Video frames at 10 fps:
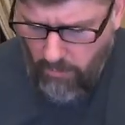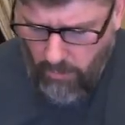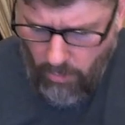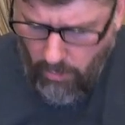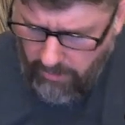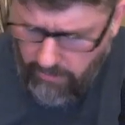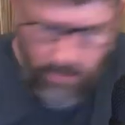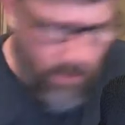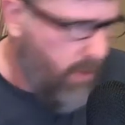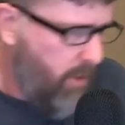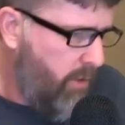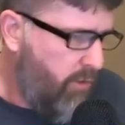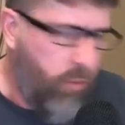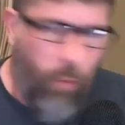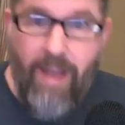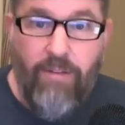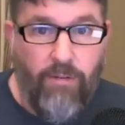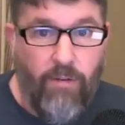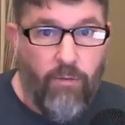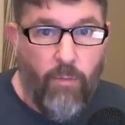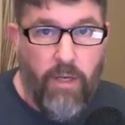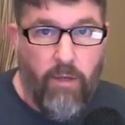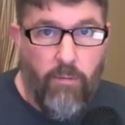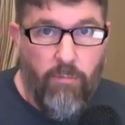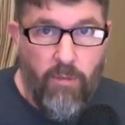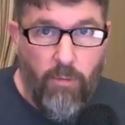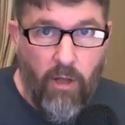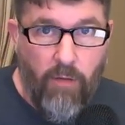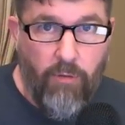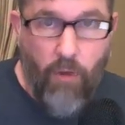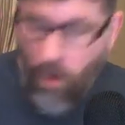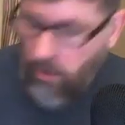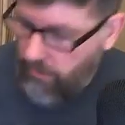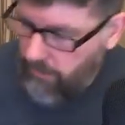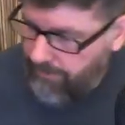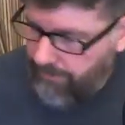real quick. Twice this week, people have talked